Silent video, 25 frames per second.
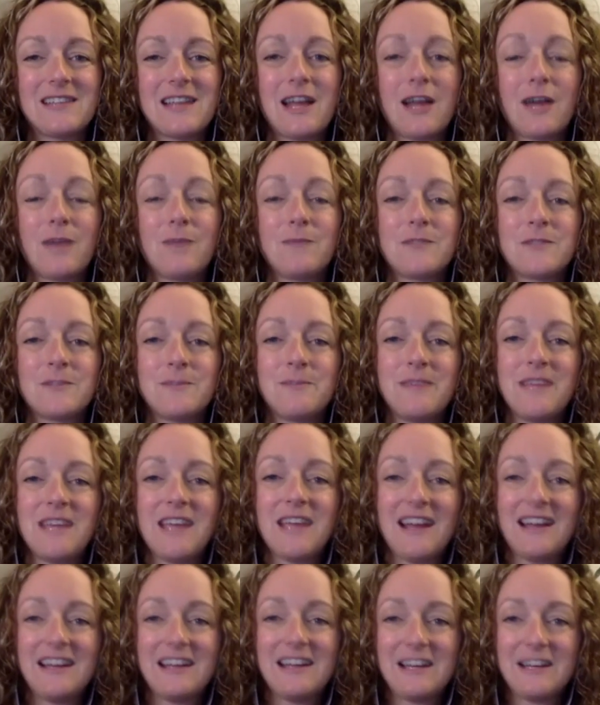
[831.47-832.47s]
helps me
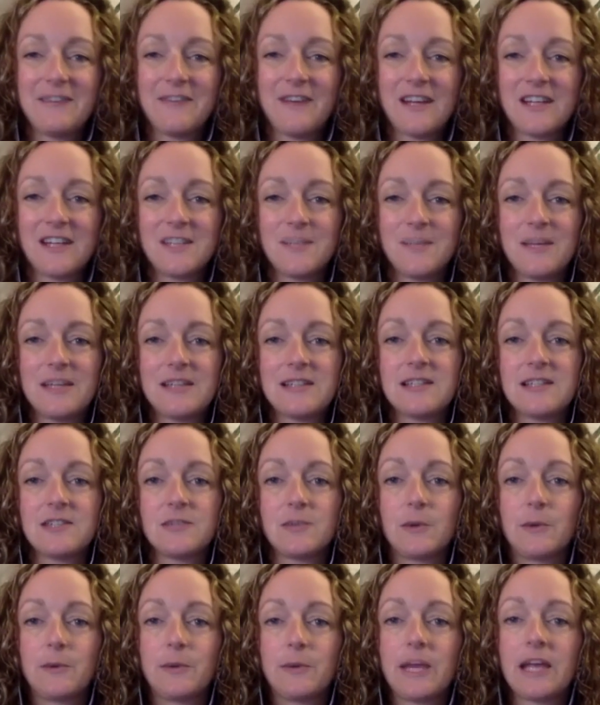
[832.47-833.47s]
identify spaces
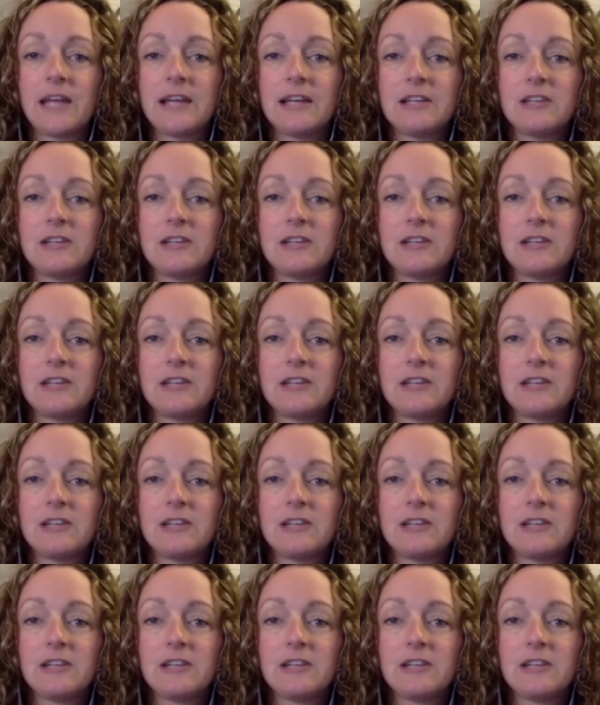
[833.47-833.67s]
where we can